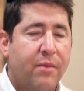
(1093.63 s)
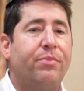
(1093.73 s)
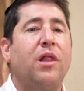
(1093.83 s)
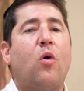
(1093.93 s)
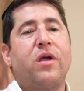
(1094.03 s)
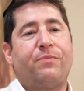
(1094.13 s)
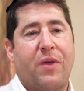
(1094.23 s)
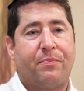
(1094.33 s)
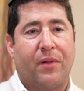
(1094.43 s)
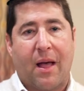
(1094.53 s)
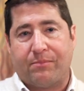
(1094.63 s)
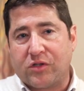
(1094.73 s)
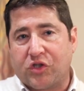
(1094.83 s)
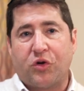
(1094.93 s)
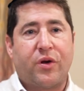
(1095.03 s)
Blowing people up,
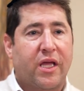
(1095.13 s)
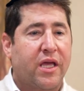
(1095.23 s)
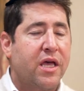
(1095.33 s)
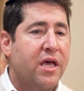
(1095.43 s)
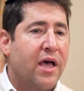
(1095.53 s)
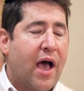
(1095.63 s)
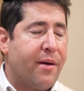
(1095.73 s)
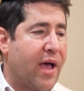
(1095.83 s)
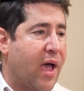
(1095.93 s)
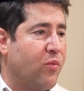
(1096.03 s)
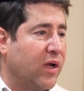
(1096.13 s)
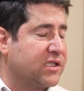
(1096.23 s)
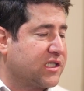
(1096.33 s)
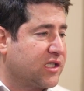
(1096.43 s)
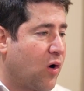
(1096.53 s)
shooting. I
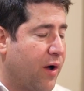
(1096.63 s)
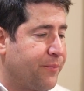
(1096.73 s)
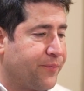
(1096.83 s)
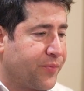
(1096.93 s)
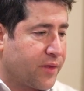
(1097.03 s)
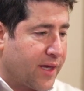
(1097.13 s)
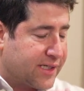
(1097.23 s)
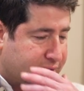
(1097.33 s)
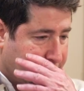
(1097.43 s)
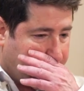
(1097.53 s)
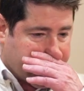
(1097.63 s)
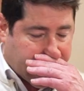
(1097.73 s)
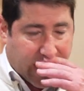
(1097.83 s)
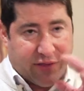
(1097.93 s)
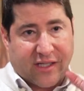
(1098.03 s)
once saw a
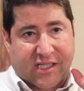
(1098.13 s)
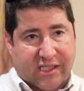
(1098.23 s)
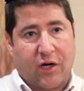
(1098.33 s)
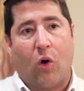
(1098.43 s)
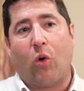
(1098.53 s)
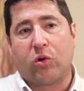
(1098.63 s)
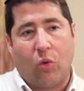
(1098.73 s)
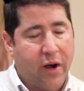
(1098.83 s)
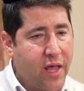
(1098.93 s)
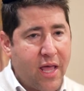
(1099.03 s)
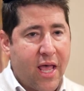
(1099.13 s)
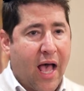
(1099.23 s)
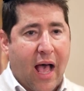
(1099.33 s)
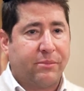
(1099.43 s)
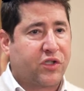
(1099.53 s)
statistic, and this is an old one,
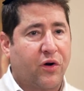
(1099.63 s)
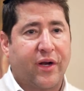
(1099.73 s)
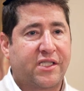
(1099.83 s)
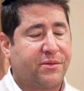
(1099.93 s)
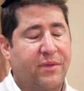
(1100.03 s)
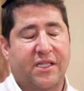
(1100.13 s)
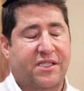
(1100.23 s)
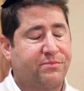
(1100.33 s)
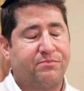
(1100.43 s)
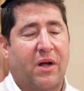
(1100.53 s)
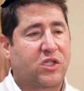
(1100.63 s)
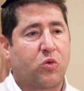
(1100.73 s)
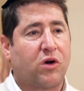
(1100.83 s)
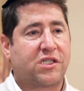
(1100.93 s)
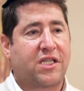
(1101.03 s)
I'm sure it's much
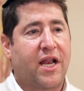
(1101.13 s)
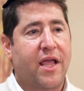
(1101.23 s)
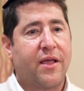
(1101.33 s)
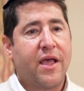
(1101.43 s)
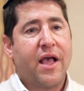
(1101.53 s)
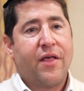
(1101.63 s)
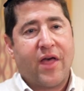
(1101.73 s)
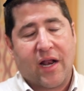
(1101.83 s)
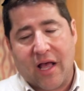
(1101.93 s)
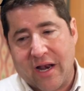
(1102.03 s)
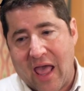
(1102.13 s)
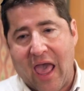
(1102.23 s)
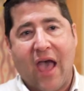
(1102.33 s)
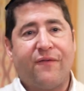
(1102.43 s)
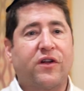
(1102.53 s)
worse today, that an
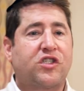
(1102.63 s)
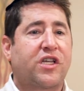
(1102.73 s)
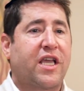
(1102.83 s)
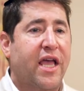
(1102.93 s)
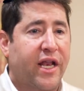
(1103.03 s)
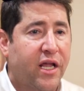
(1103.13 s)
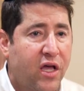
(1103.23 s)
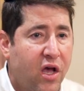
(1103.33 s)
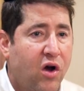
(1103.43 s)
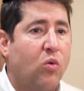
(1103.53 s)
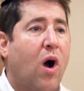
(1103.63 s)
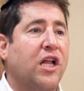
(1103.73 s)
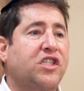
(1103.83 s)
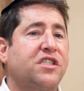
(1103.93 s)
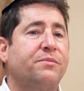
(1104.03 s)
average kid who
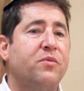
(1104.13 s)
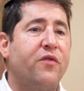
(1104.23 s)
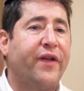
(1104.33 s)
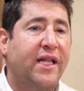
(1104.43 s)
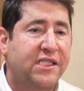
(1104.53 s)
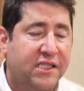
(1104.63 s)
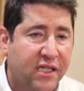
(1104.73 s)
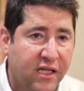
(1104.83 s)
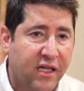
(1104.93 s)
watches movies